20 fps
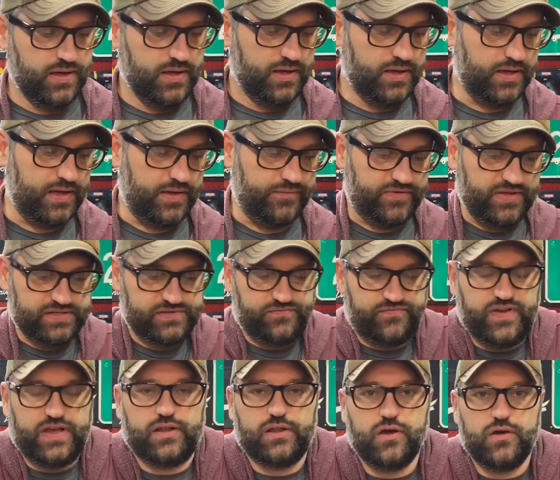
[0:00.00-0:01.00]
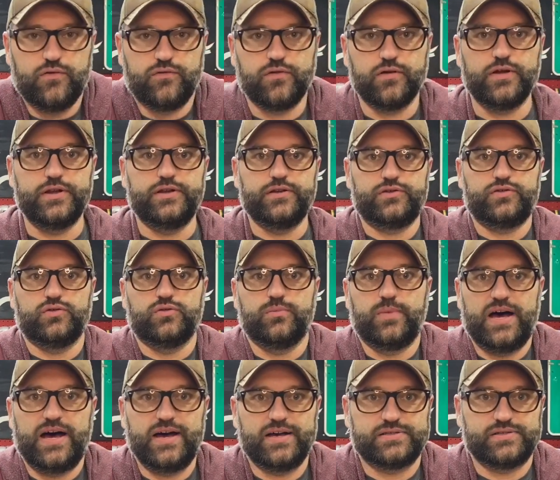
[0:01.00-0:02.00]
if this fell over in your
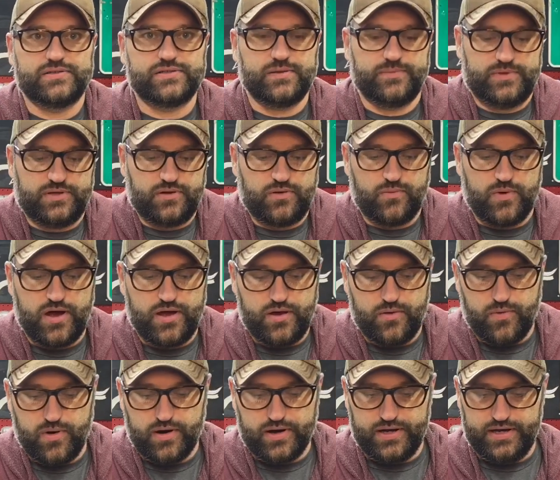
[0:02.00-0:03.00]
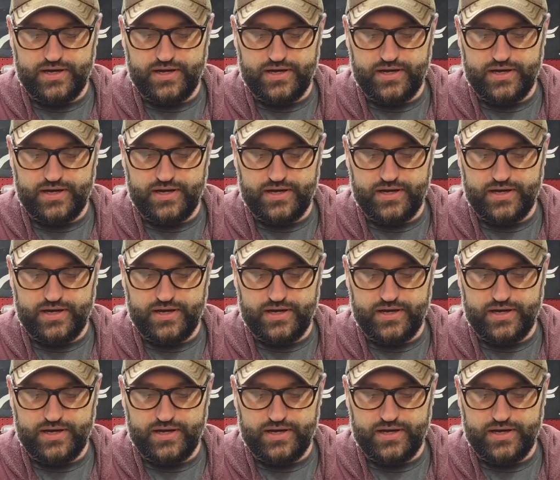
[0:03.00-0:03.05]
toolbox or something, or while you're working,